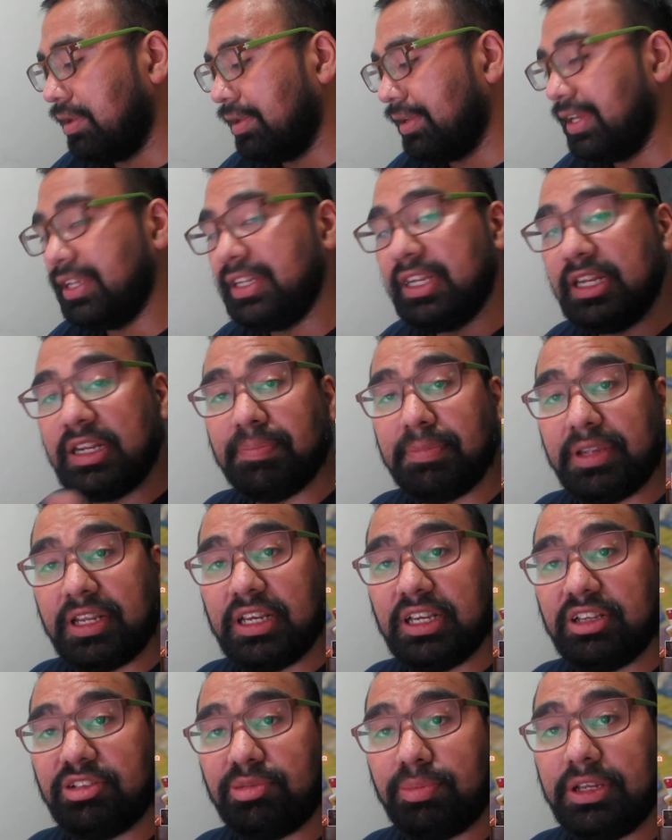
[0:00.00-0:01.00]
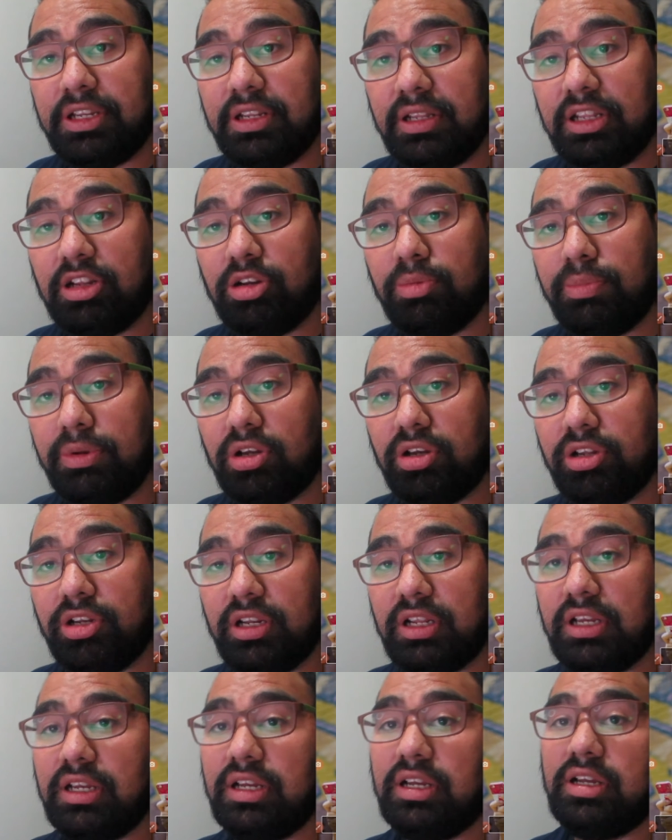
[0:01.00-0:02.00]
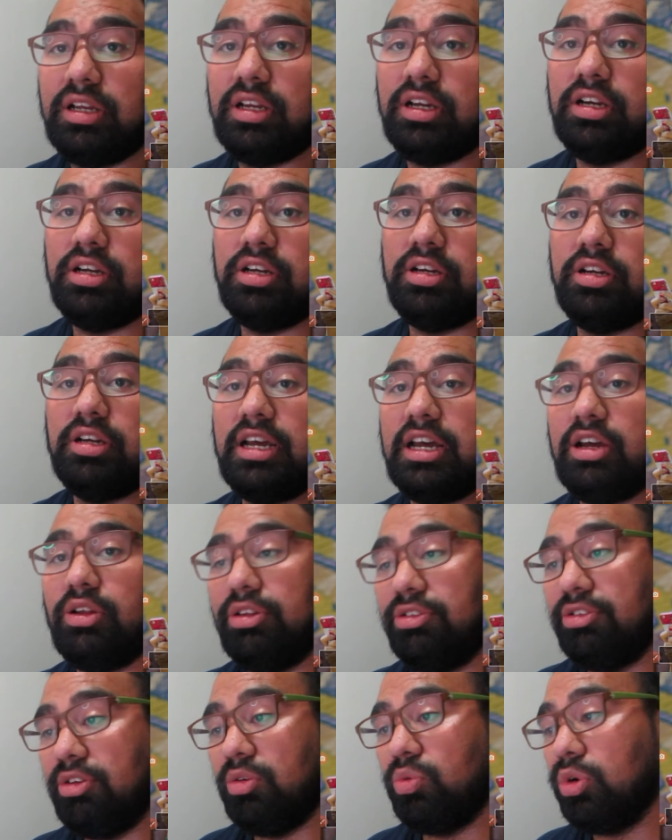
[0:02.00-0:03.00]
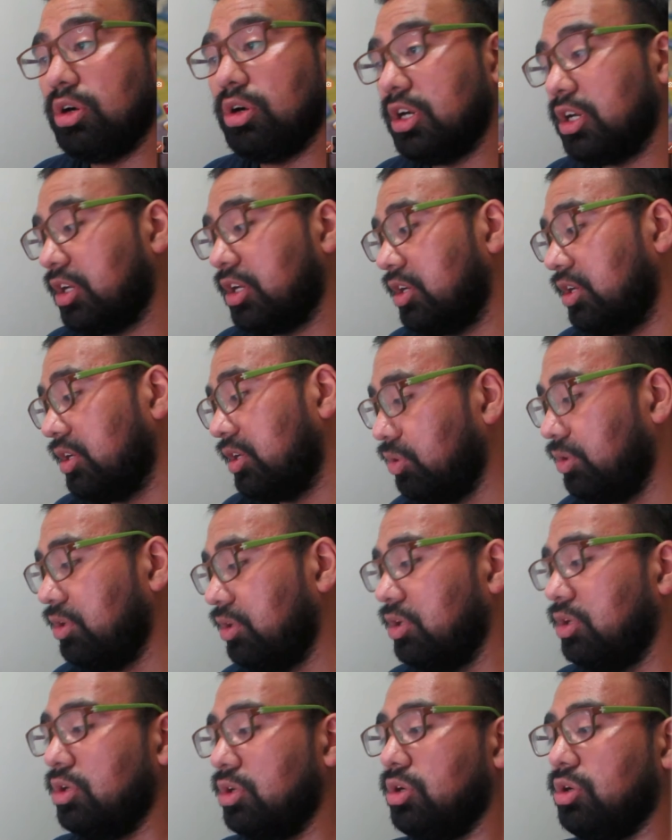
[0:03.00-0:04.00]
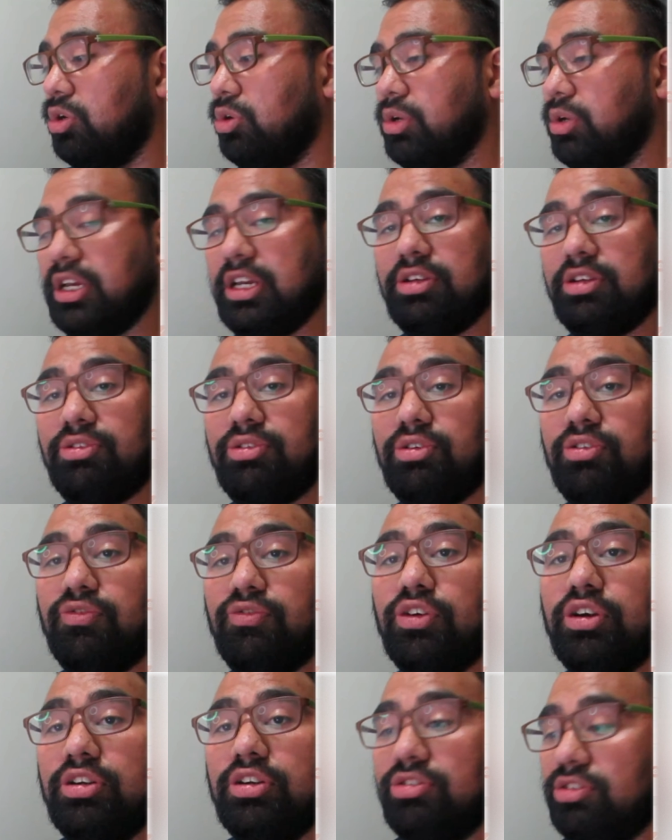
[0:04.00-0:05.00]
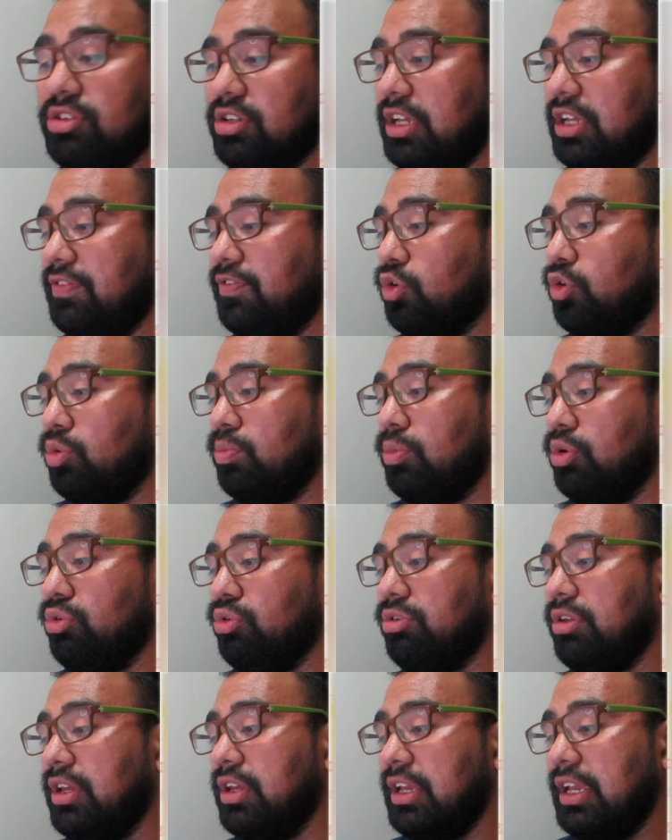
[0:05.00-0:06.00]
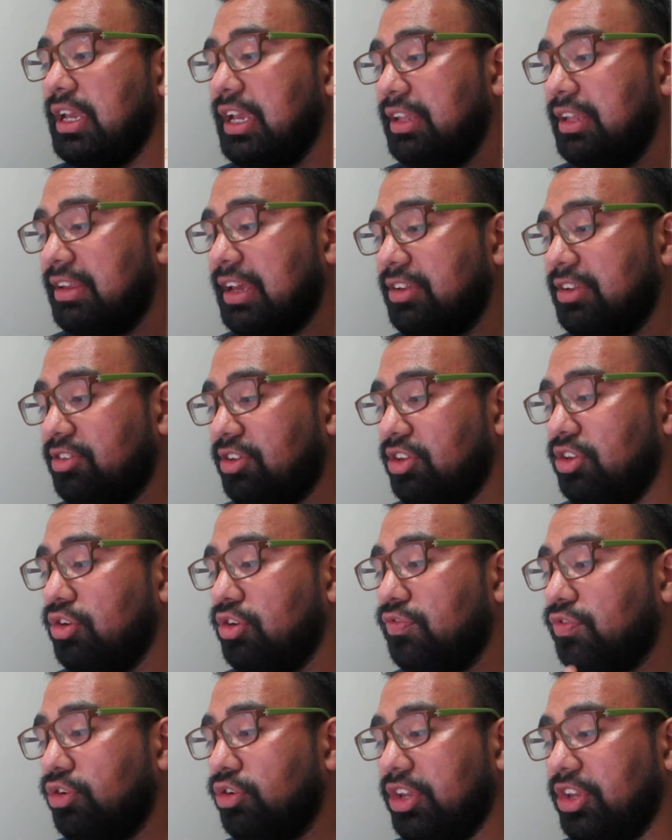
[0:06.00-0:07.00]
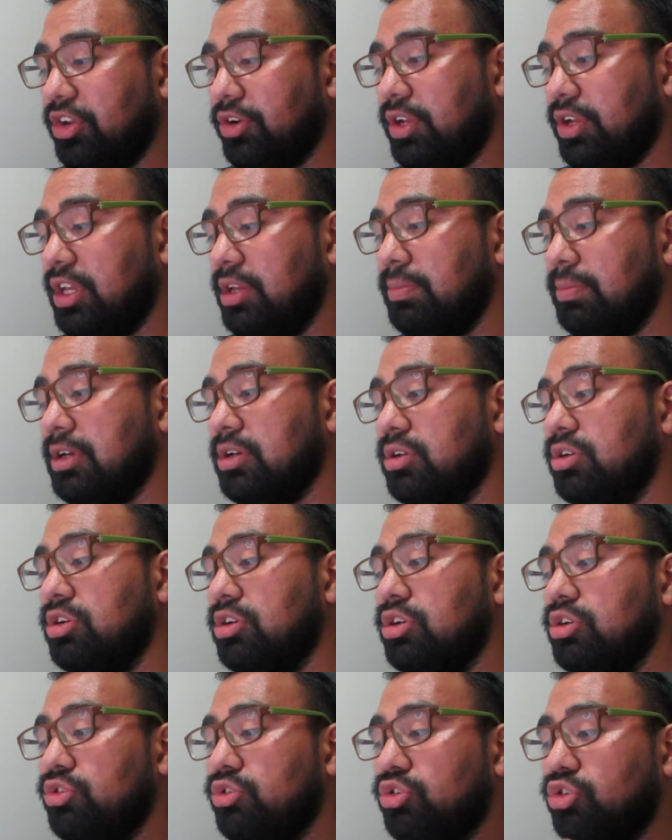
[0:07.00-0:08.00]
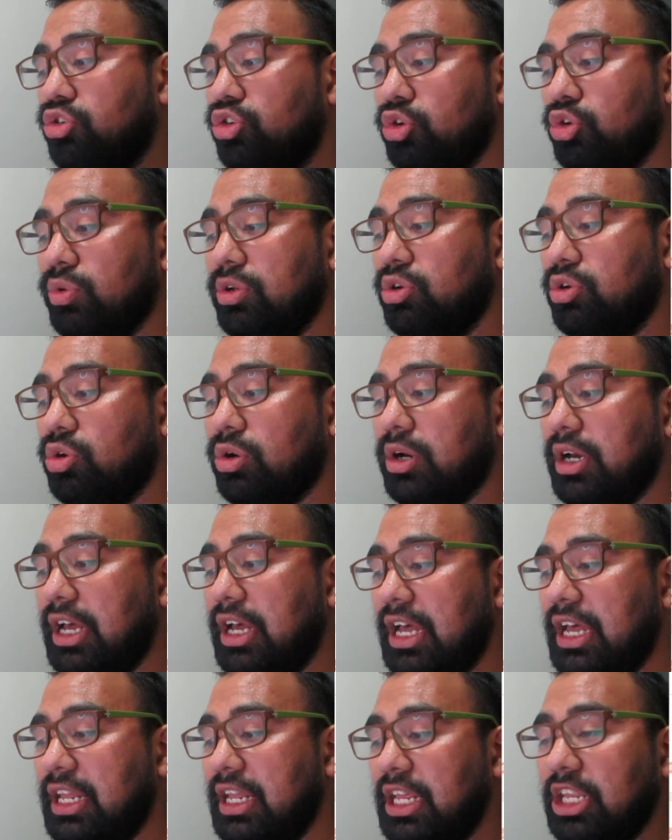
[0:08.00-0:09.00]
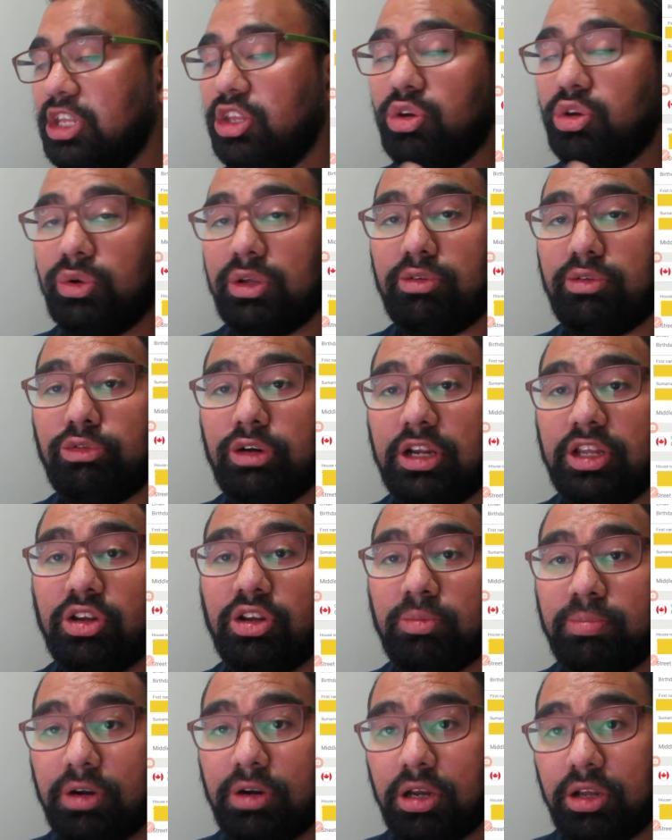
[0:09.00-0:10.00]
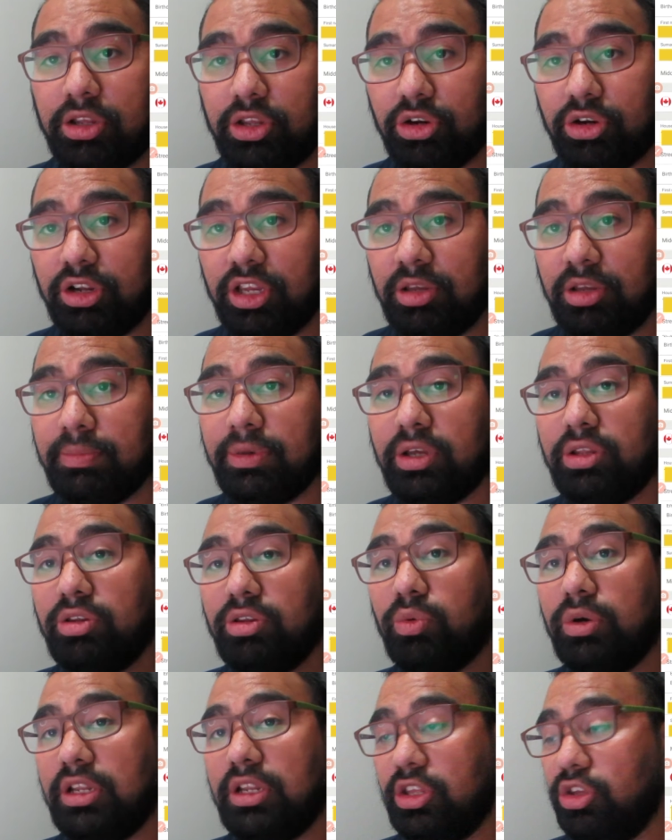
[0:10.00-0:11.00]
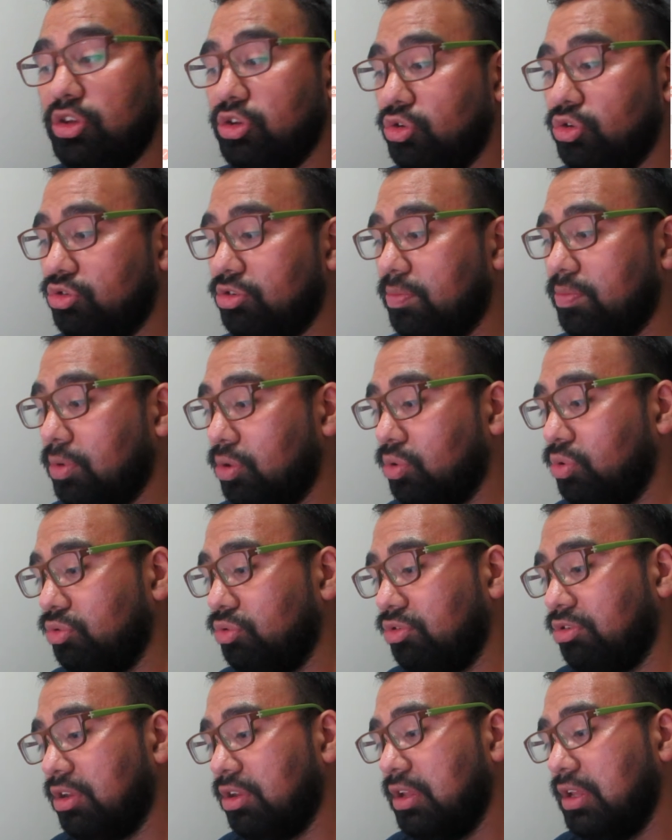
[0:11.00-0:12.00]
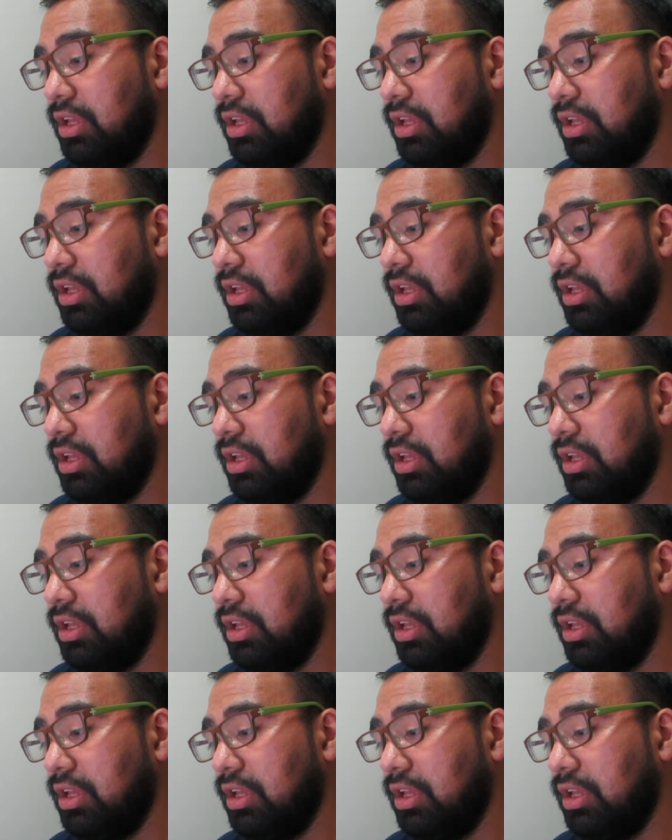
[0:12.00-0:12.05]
and then I'm going to explain a little bit on how does it work. Okay, so first and foremost, it's asking you for your email. So you would go ahead and you would write your email, the one that you use the most,